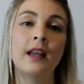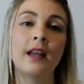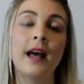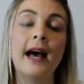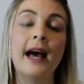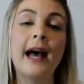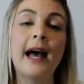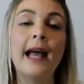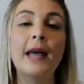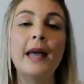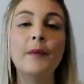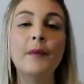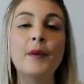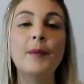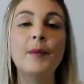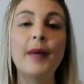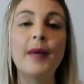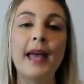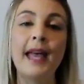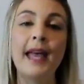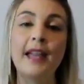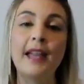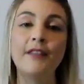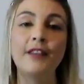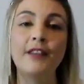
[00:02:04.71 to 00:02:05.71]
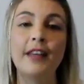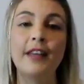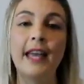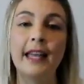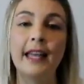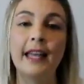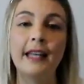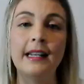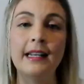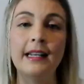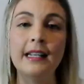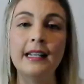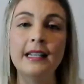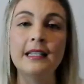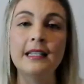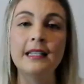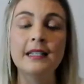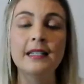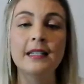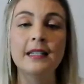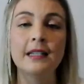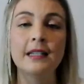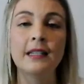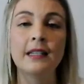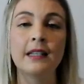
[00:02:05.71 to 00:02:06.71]
I am a behavior
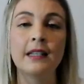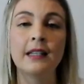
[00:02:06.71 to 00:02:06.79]
analyst.